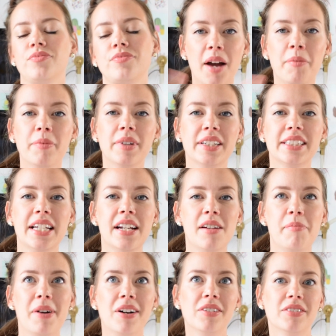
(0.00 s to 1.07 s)
I'm excited
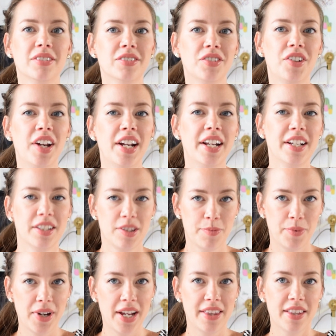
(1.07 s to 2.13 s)
about creating a
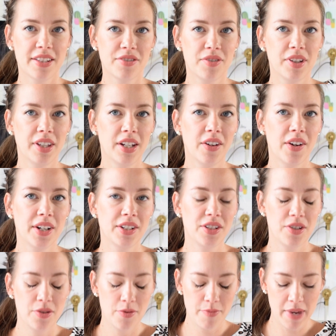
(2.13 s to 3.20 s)
spread that's really going
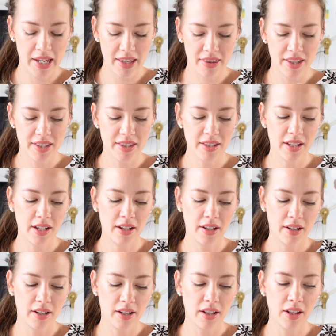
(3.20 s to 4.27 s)
to make this
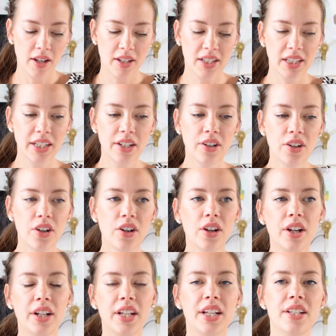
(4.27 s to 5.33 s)
a lot cleaner
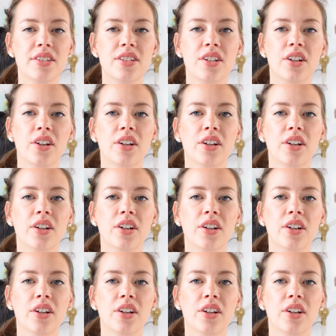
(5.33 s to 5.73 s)
and easier,